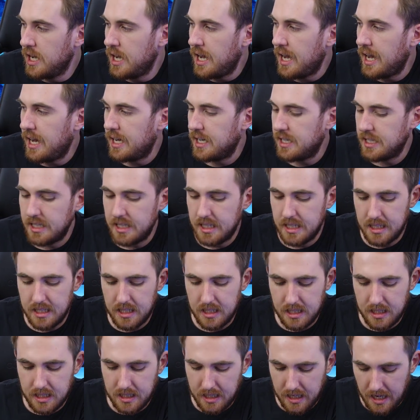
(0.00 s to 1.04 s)
Uh, it
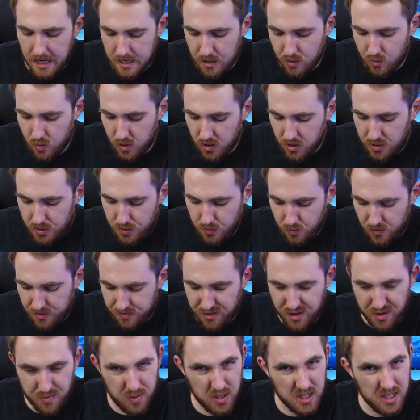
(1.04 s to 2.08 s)
kind of works with
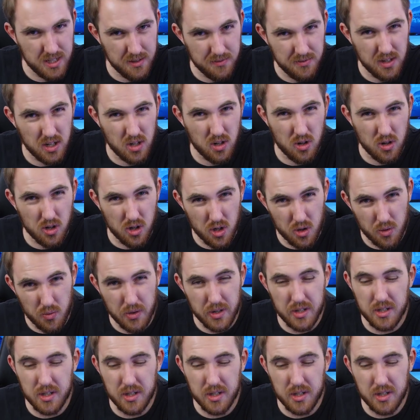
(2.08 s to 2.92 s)
specific hardware,